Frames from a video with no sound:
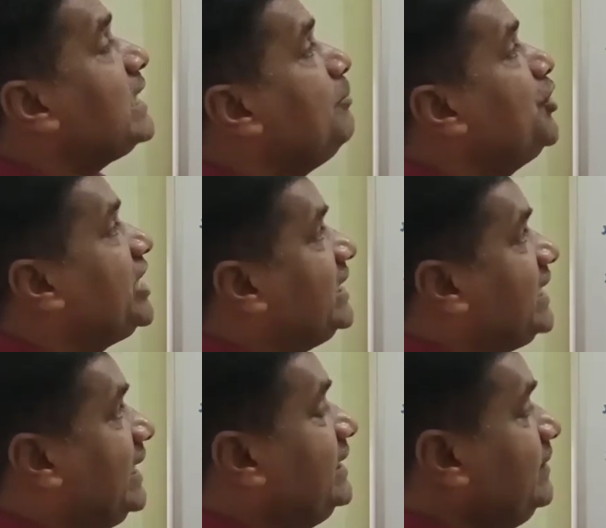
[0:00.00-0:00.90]

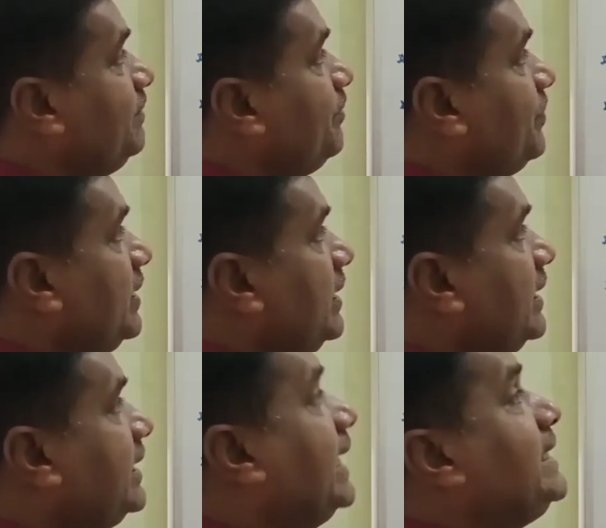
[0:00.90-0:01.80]
communication
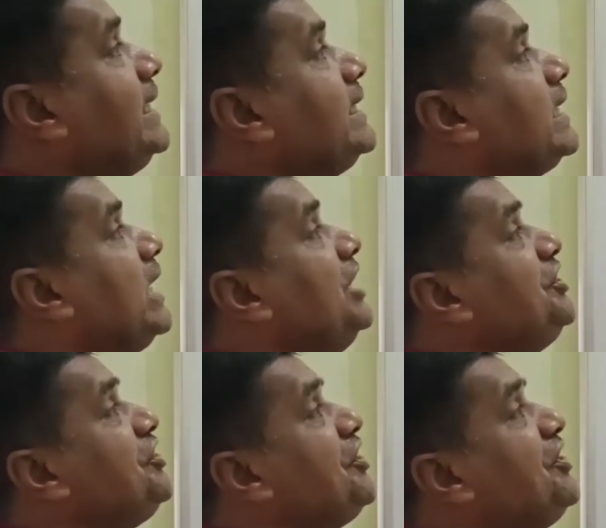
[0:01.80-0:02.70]
getting
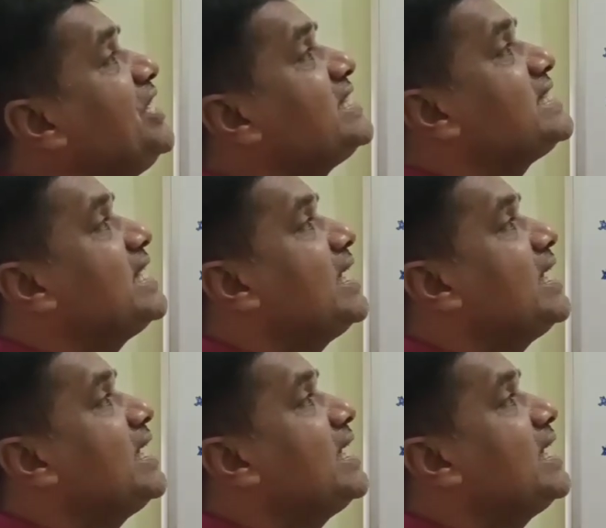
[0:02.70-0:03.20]
continuous